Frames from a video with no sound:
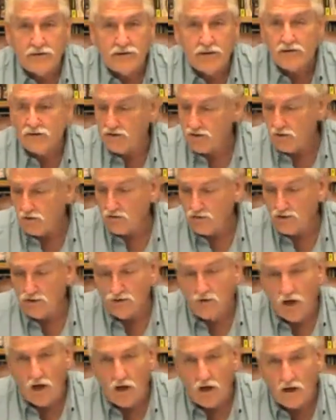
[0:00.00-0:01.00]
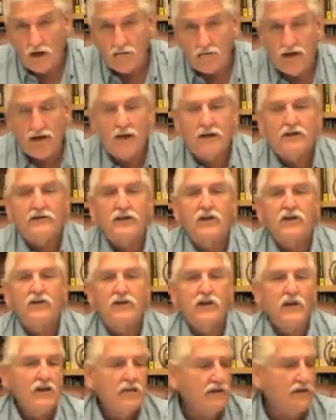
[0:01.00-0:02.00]
They're so strong because
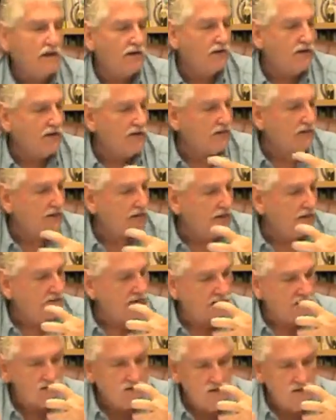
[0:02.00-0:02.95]
their